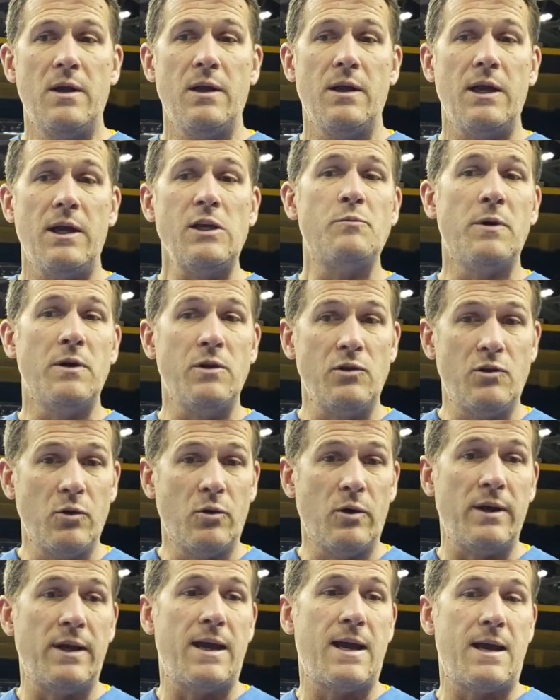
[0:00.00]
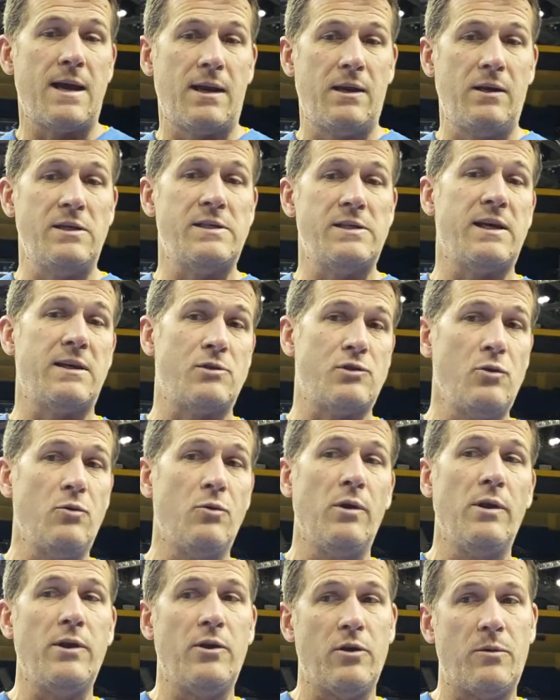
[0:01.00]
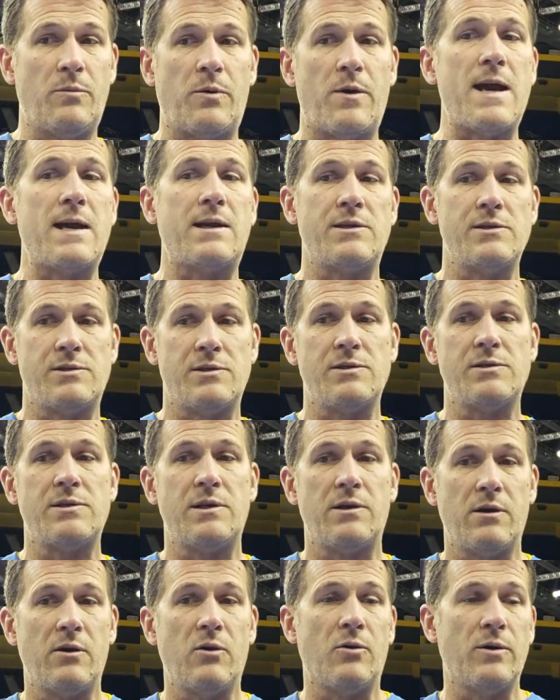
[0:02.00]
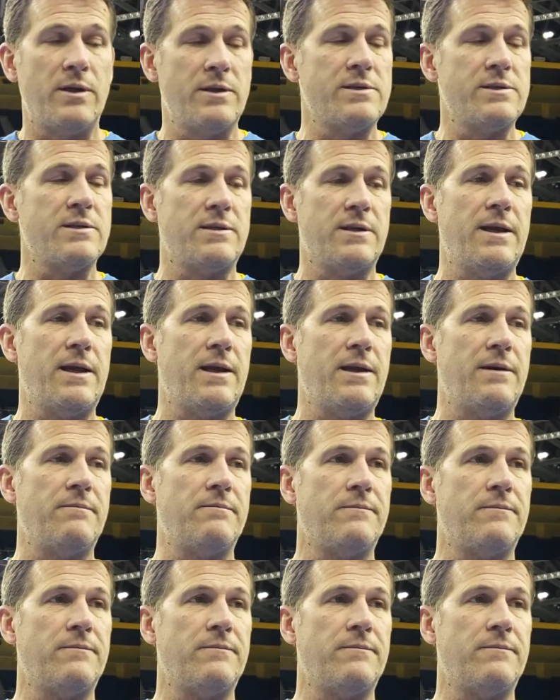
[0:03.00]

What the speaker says: He's been doing that, and he's had two really good practices here going into today.